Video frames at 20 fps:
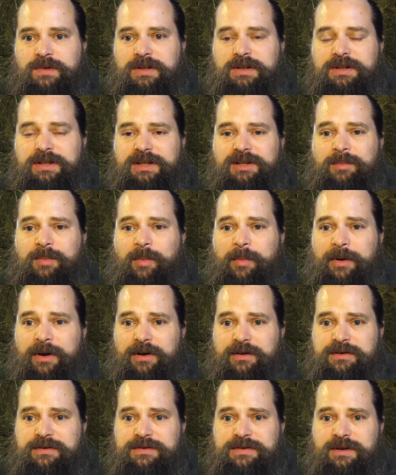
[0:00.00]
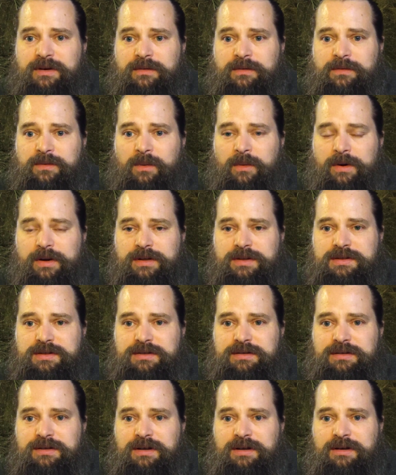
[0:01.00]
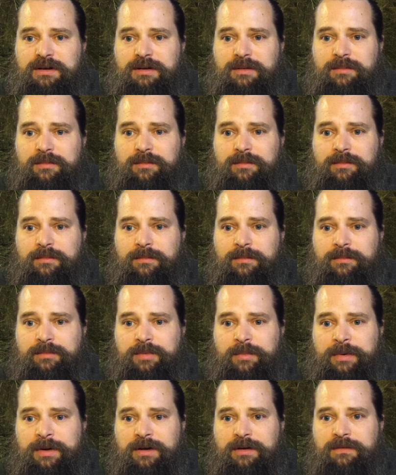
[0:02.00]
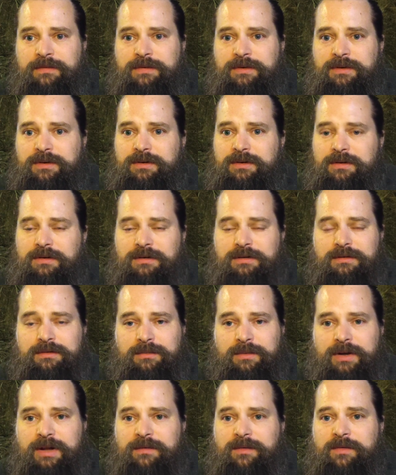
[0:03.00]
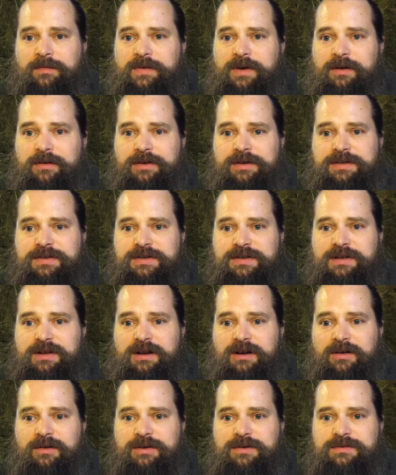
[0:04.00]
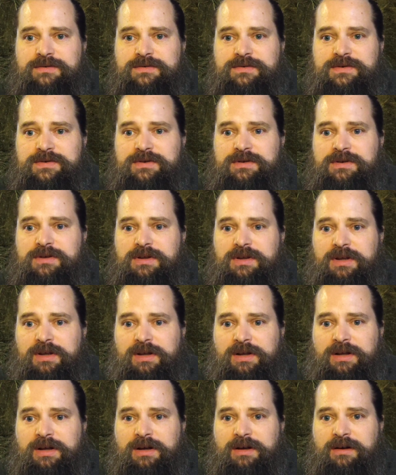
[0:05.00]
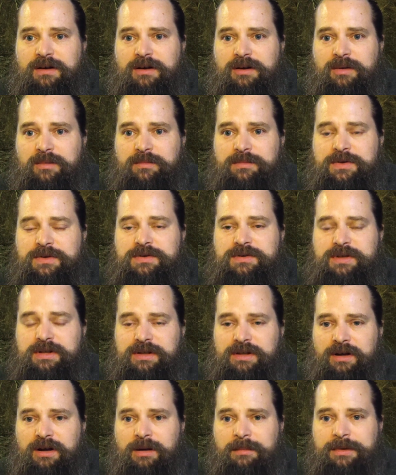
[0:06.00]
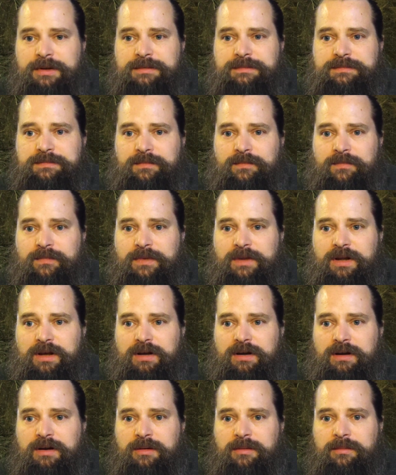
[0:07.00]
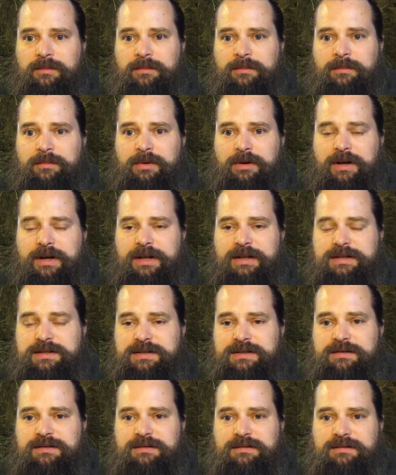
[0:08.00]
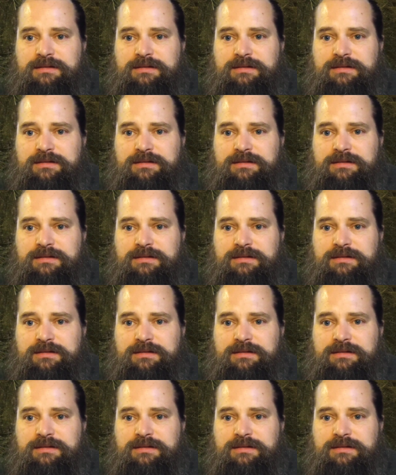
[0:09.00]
you need to prepare yourself for it. Prepare for whatever various scenarios you see coming, but